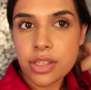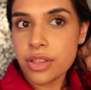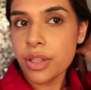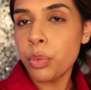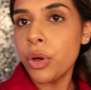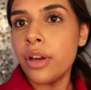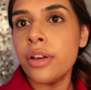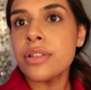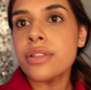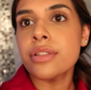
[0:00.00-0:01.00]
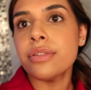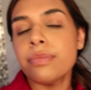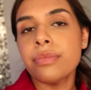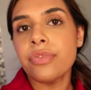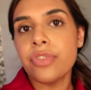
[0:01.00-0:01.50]
is the worst
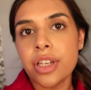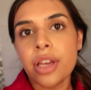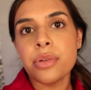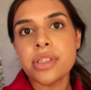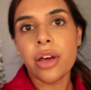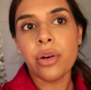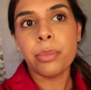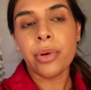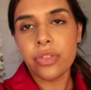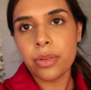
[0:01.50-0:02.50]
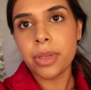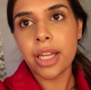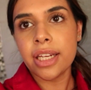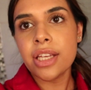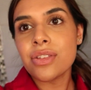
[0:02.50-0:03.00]
video setup on the
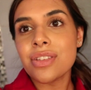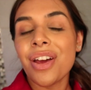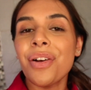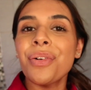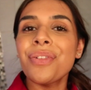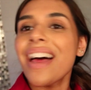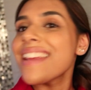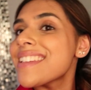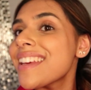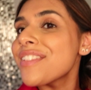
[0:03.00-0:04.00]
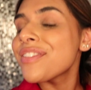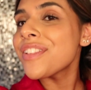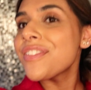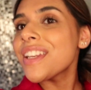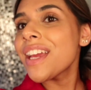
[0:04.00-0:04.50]
planet. So that's it for
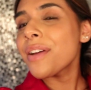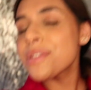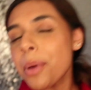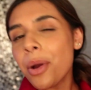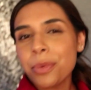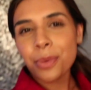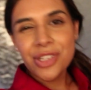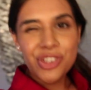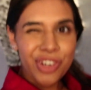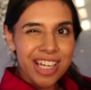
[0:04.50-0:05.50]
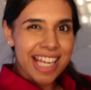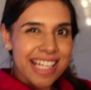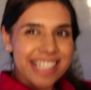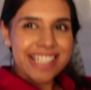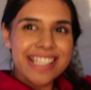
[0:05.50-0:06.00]
the video, so I hope you enjoyed
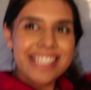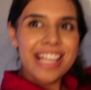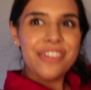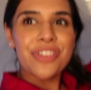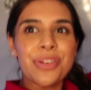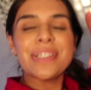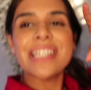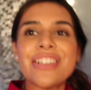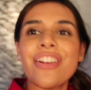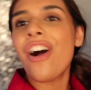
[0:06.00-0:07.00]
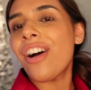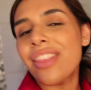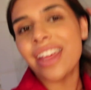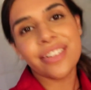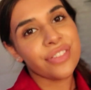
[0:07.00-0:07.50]
it. If you did not,
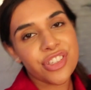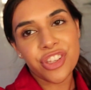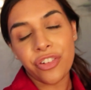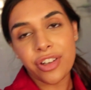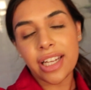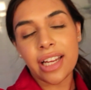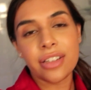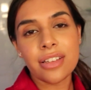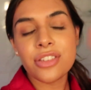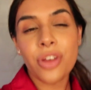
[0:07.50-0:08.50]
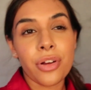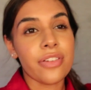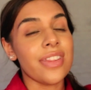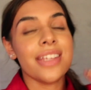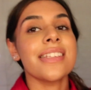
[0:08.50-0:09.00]
then sorry, and sorry
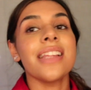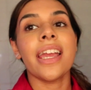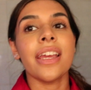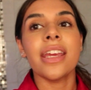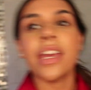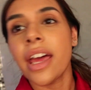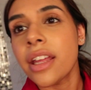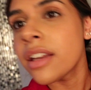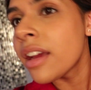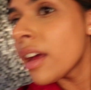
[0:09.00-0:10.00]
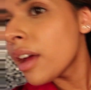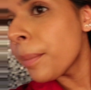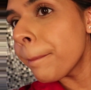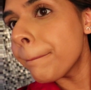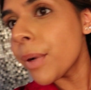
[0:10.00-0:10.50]
for this lighting again
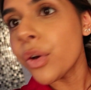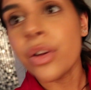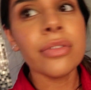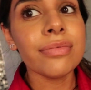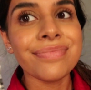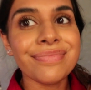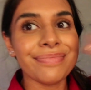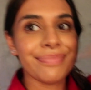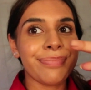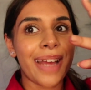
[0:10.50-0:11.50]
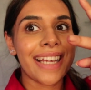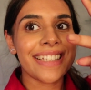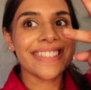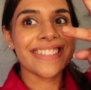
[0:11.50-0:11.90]
but bye.